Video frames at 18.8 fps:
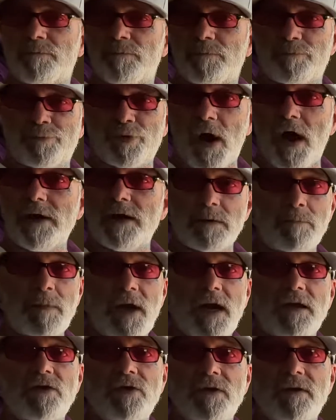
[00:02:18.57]
Product
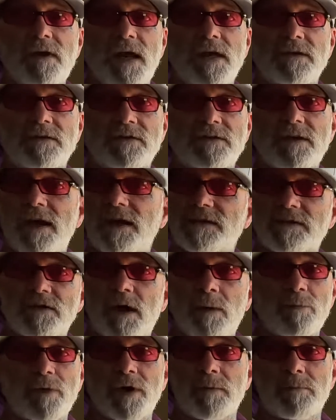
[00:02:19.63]
made in the United States. Here,
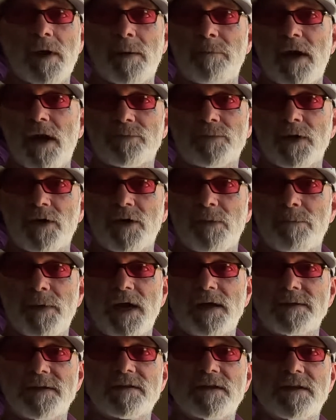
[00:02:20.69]
I'm running my mouth. We don't
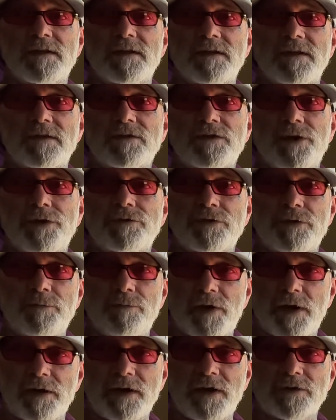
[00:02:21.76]
make nothing in this country.
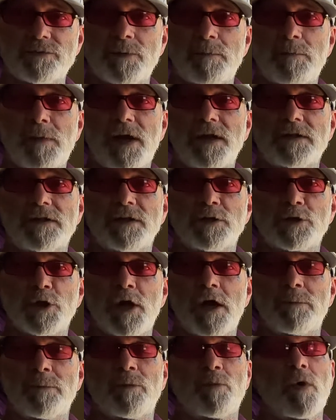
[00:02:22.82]
Well, I guess we make these
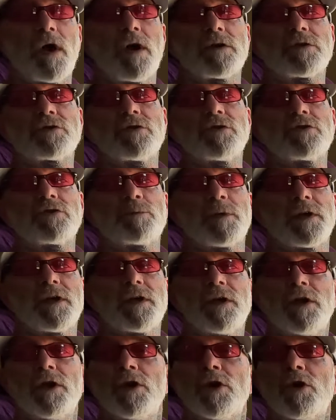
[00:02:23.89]
lawn... Well, excuse me.
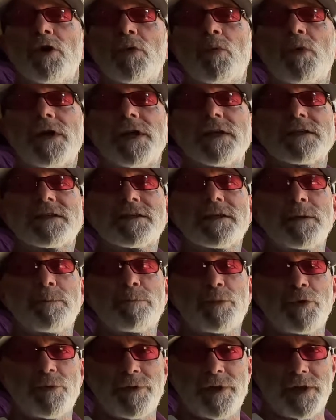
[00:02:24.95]
We
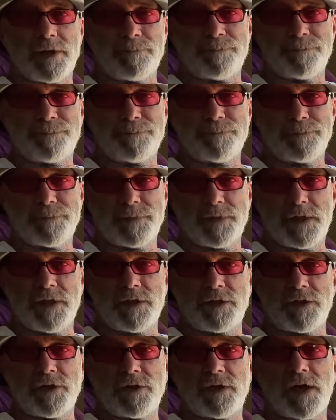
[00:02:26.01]
assemble them
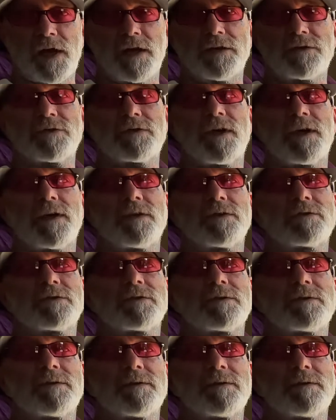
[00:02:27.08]
in the United States.